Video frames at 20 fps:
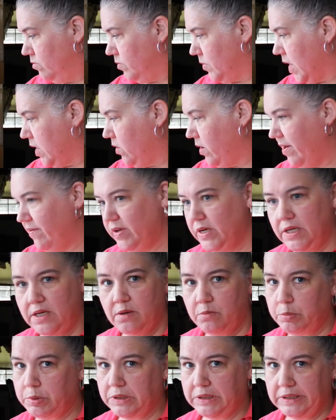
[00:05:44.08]
I don't have any
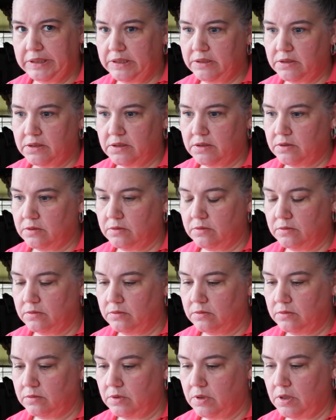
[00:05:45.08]
completes.
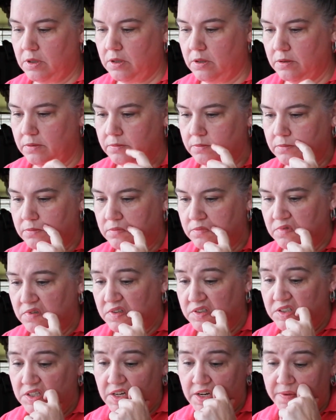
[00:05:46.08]
Um, like
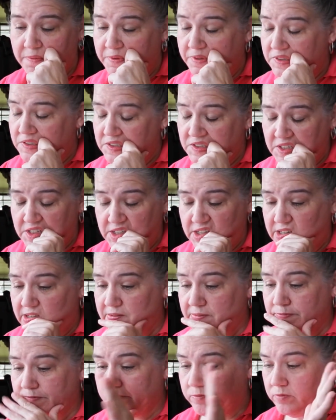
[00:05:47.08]
I said, I've been sick and,
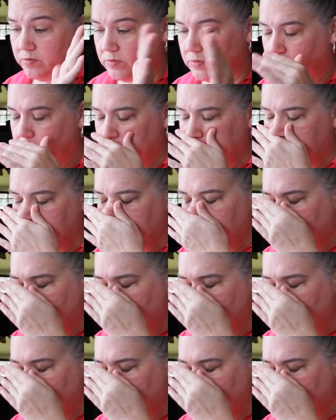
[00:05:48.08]
ugh.